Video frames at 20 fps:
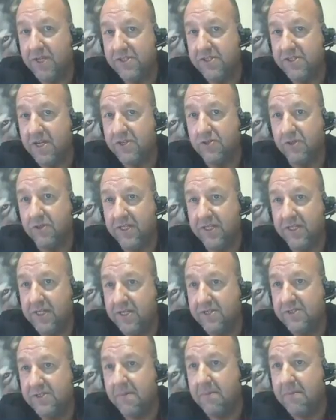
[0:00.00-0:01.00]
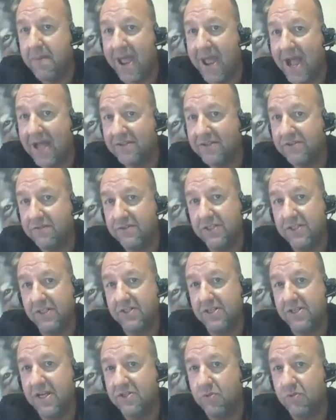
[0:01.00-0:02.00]
essential keys to massive
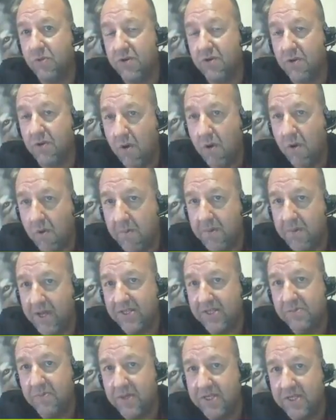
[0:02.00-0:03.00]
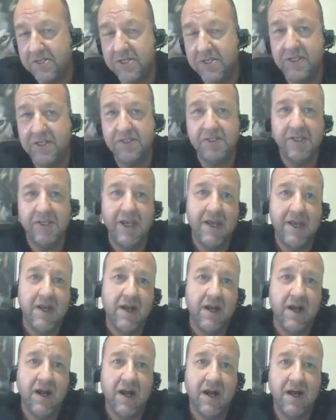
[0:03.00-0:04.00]
success with your home based business.
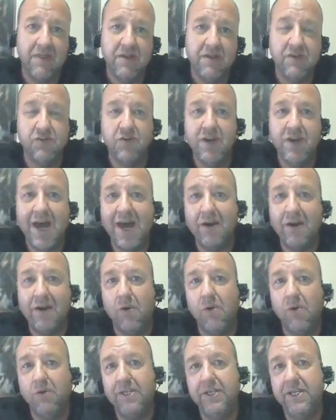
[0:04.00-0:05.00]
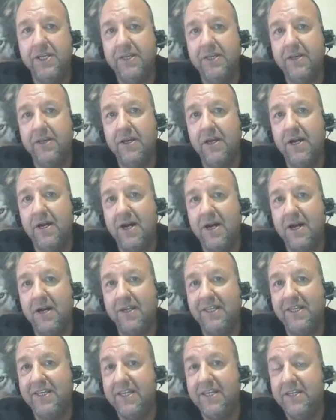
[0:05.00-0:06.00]
These are not only
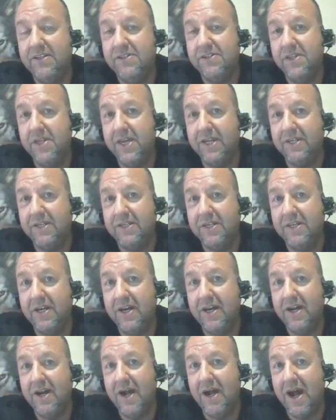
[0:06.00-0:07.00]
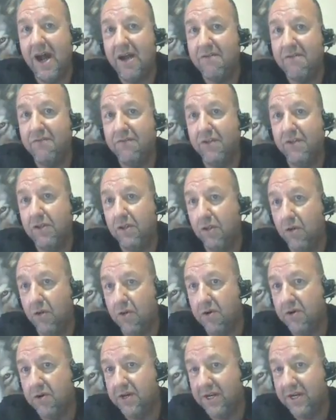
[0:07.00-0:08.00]
keys that I've
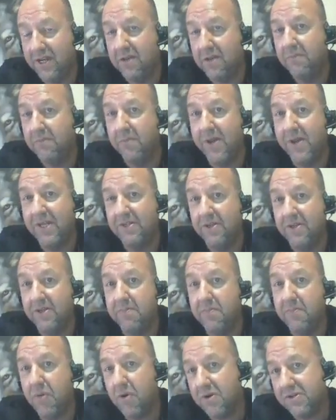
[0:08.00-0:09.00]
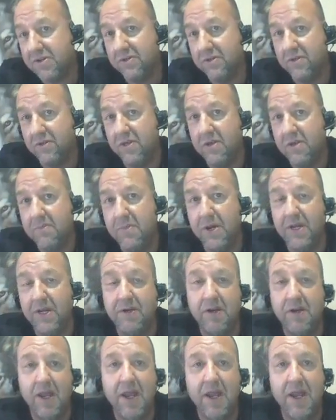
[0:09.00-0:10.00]
learned and implemented personally,
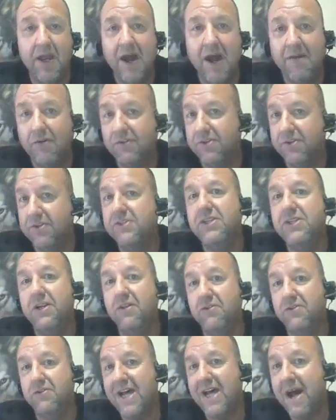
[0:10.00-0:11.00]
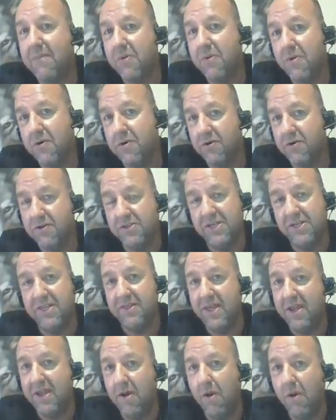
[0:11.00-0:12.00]
but I've also seen other top earners
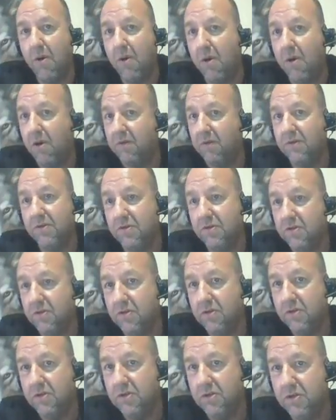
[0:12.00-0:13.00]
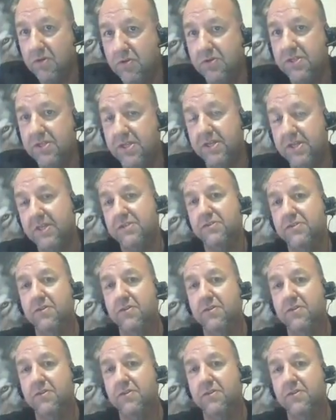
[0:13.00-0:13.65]
and they all use these